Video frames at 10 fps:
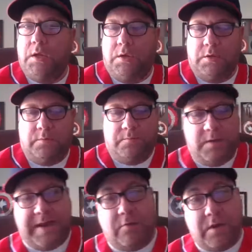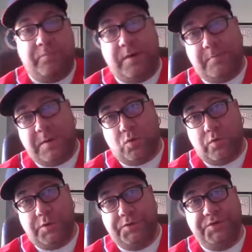How I prep my
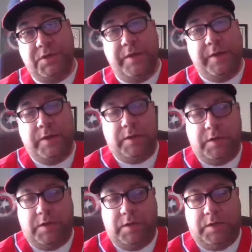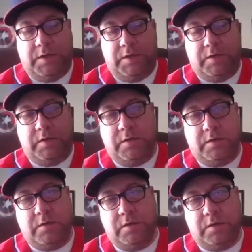orders and
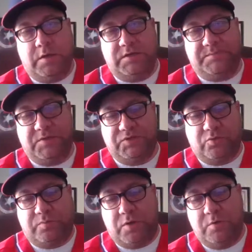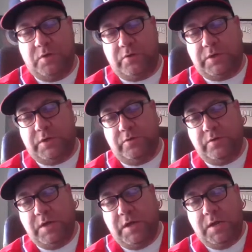a special promo
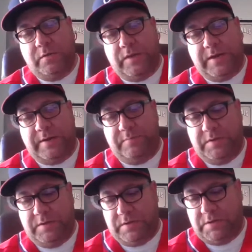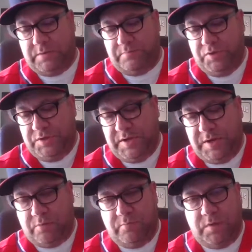code that I've been putting
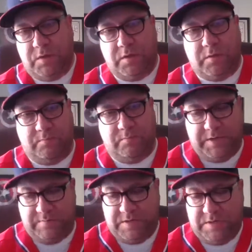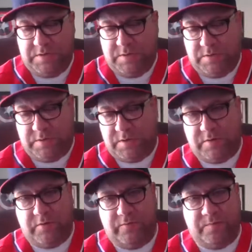out. A buddy of mine
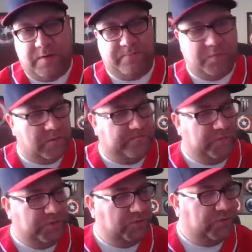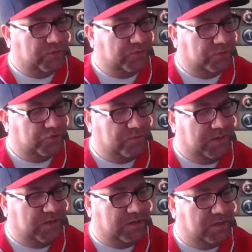who I've become friends with on social
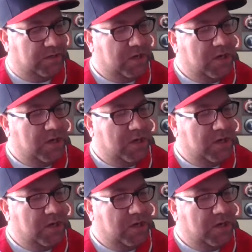media.